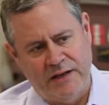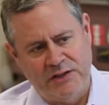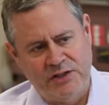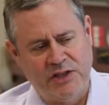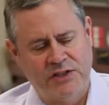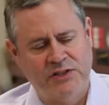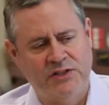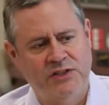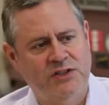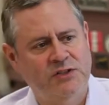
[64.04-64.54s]

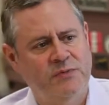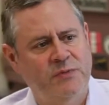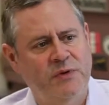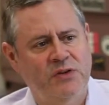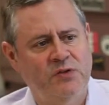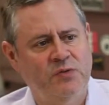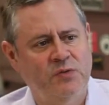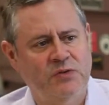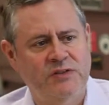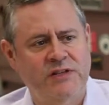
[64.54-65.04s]
Justice
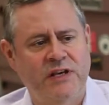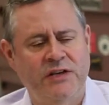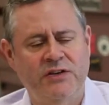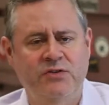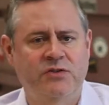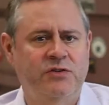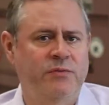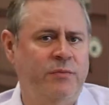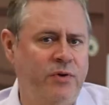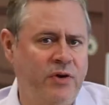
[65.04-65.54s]
Smith will send
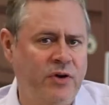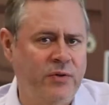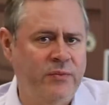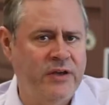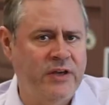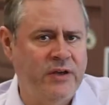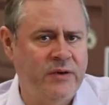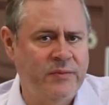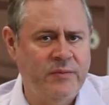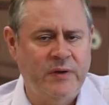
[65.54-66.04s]
you to
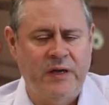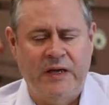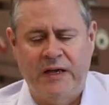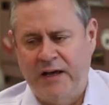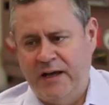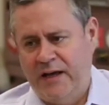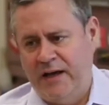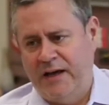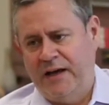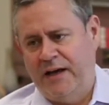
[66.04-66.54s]
Birmingham,
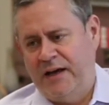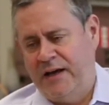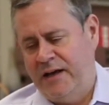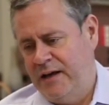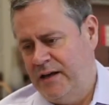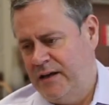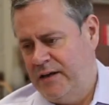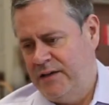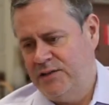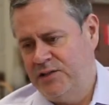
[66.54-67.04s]

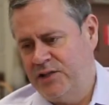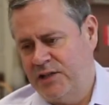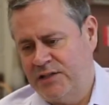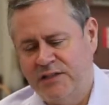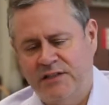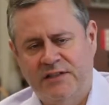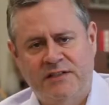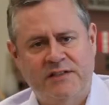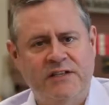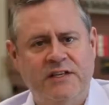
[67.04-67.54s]

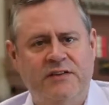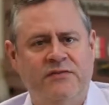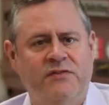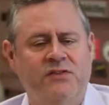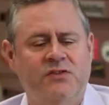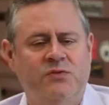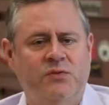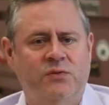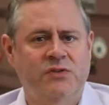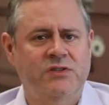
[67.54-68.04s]
Justice
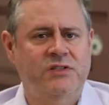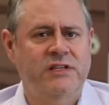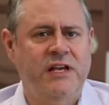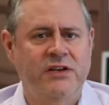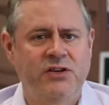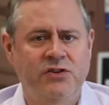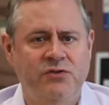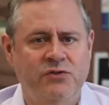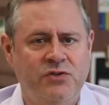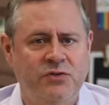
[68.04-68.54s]
Stevens will
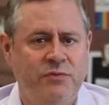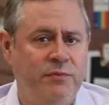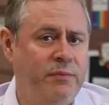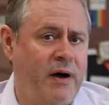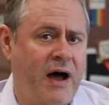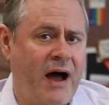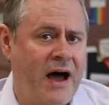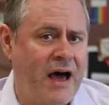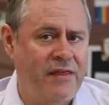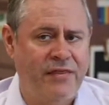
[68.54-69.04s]
send you to
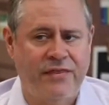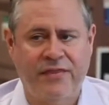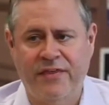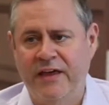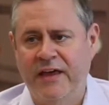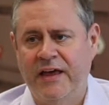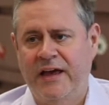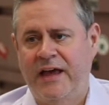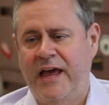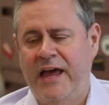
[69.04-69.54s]
Bath,
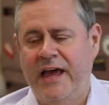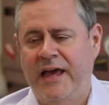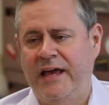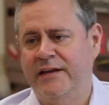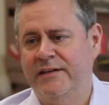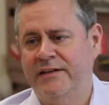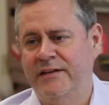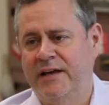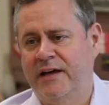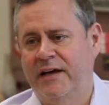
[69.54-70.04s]

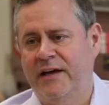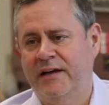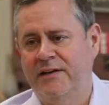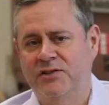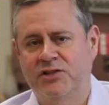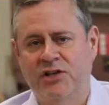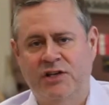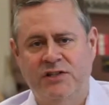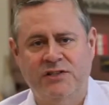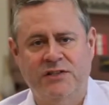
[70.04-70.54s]
and
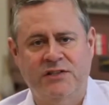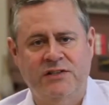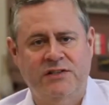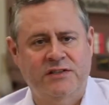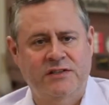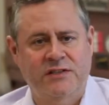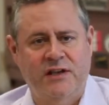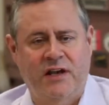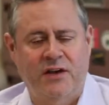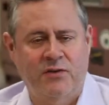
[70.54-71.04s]

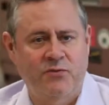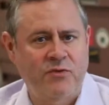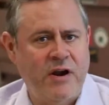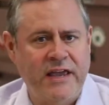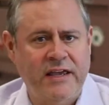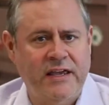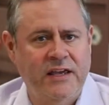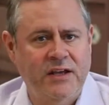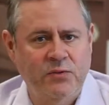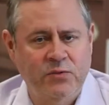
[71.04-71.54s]
Justice
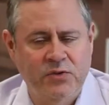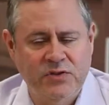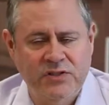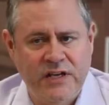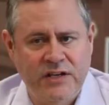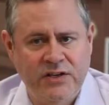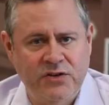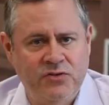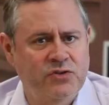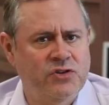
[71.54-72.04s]
Rankin will
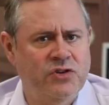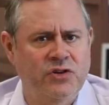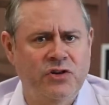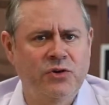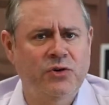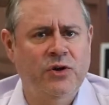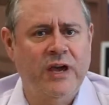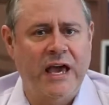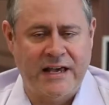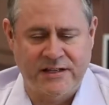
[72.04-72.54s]
send you to
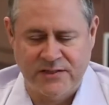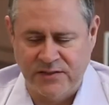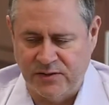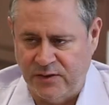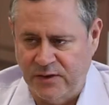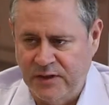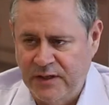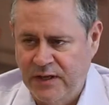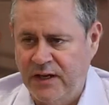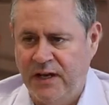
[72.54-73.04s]

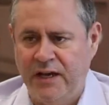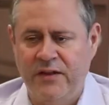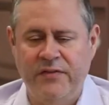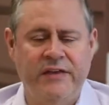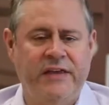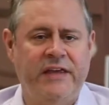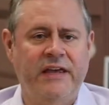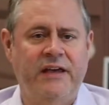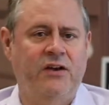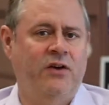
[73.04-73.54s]
Newcastle. And
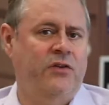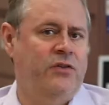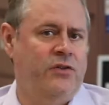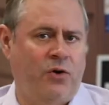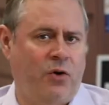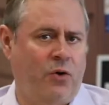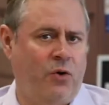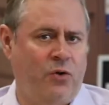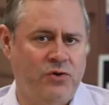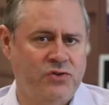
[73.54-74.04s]
they get on
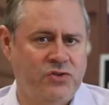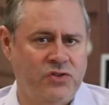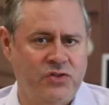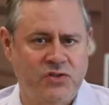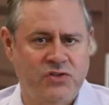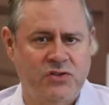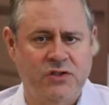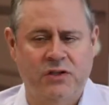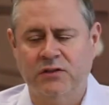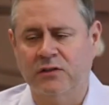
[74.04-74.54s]
the
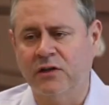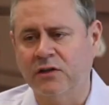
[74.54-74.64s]
horses,